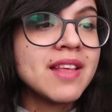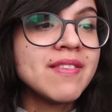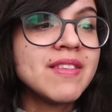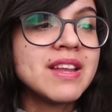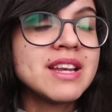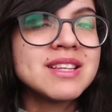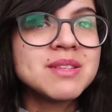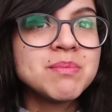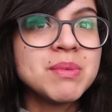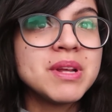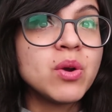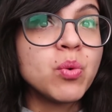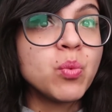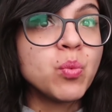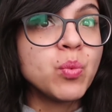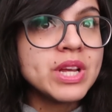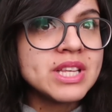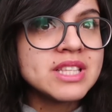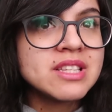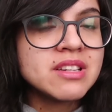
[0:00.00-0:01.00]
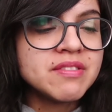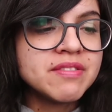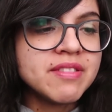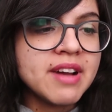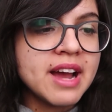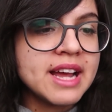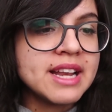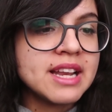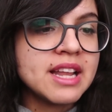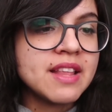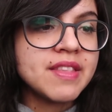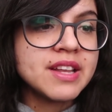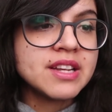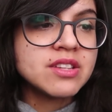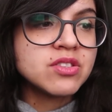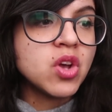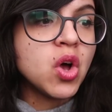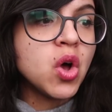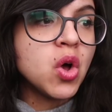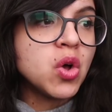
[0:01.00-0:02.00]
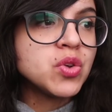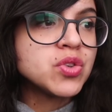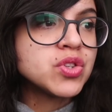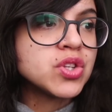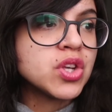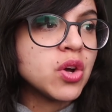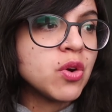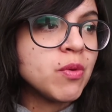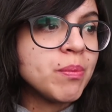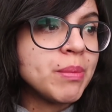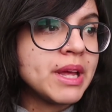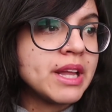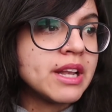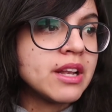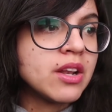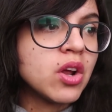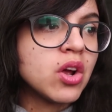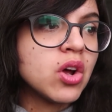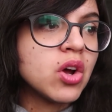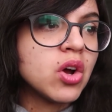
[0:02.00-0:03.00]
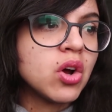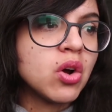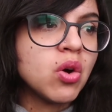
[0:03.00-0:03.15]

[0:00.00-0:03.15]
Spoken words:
that has been a recent find that has also been